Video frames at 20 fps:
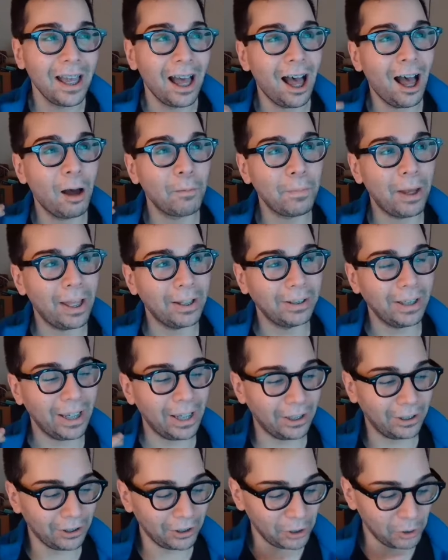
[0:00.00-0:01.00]
And
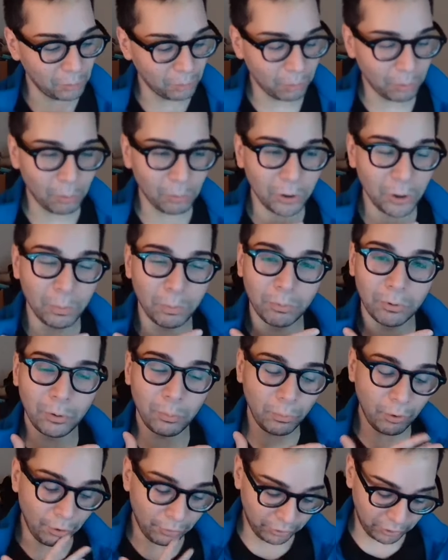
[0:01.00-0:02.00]
you
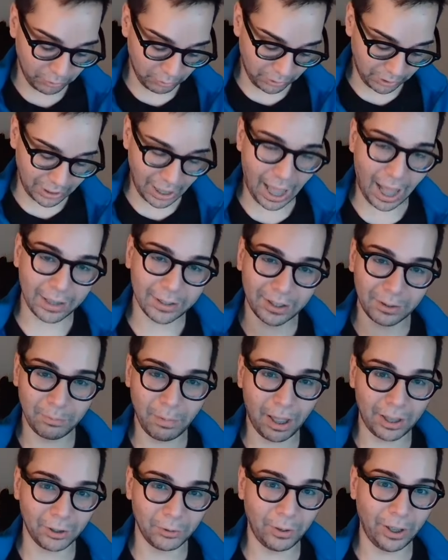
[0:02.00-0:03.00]
move through a lot,
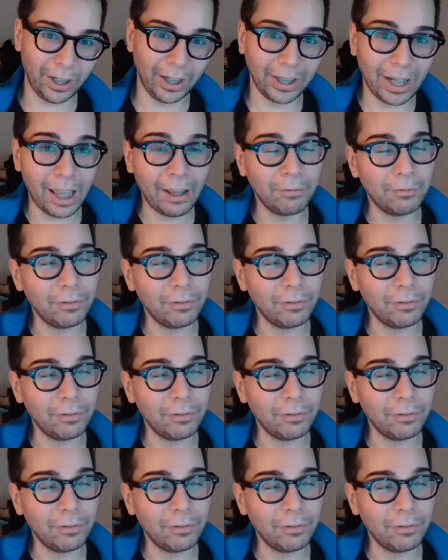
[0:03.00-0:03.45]
by the way. And